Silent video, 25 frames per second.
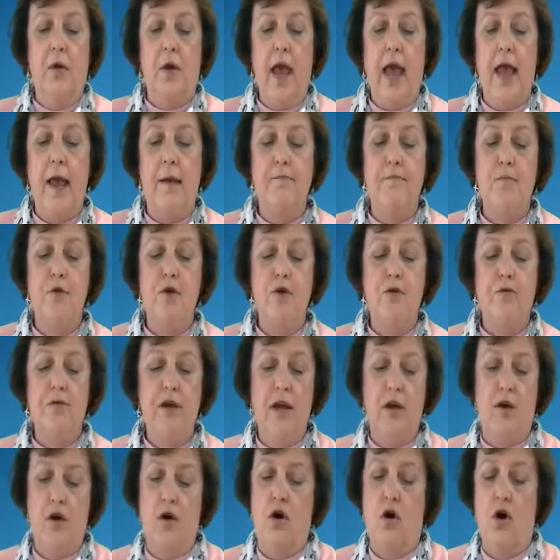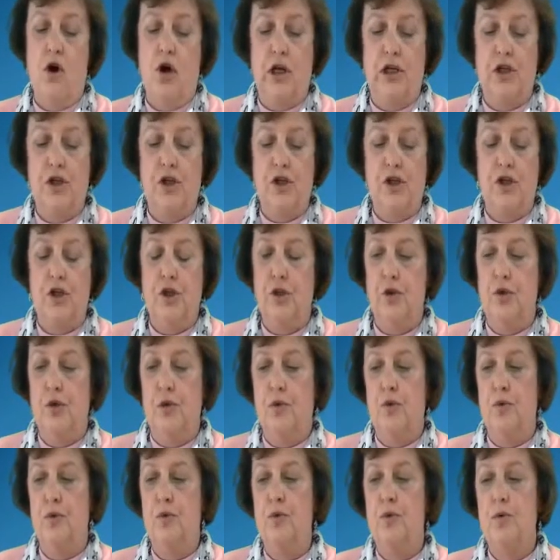Okay, moving on
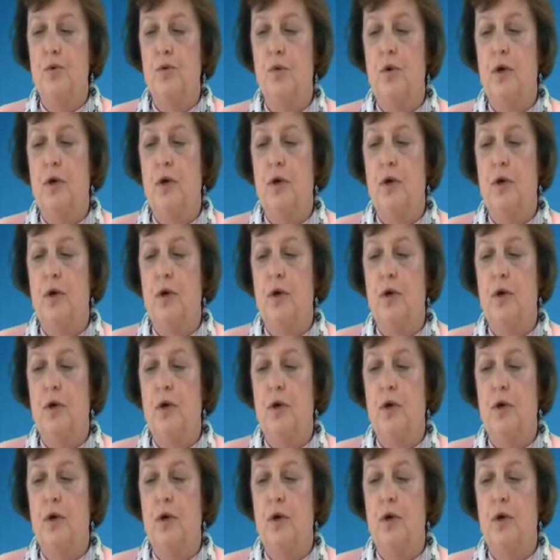to